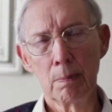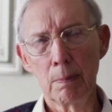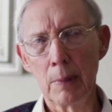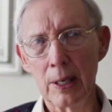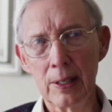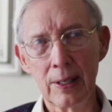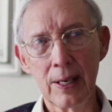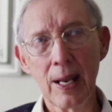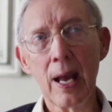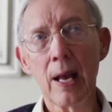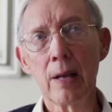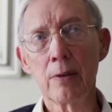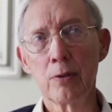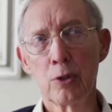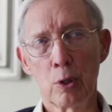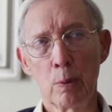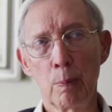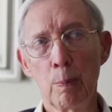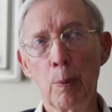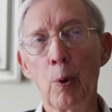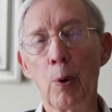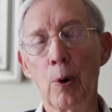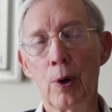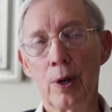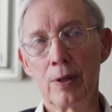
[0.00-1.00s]
My dad
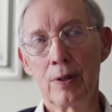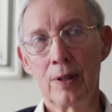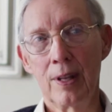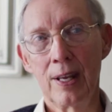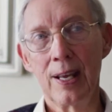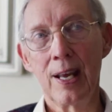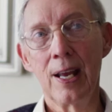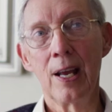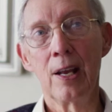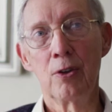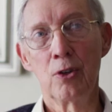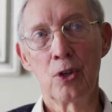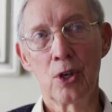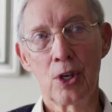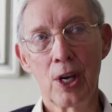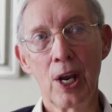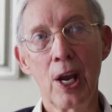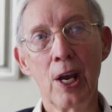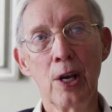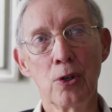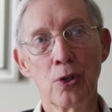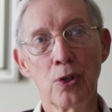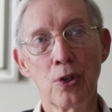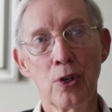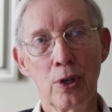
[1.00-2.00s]
supported the
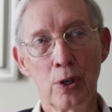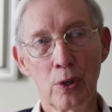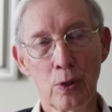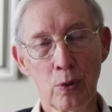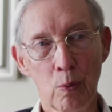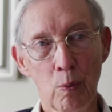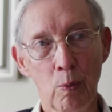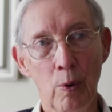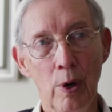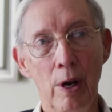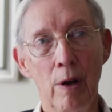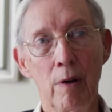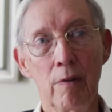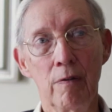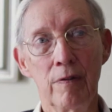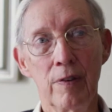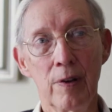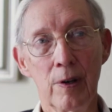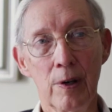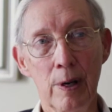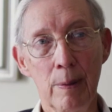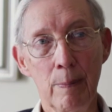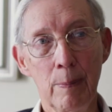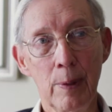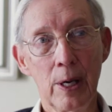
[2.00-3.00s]
education as well
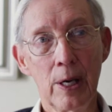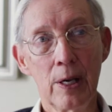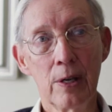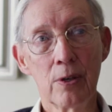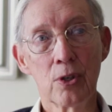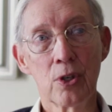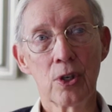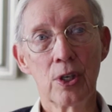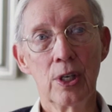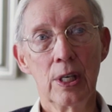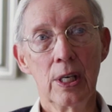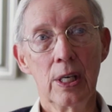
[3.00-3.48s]
very much.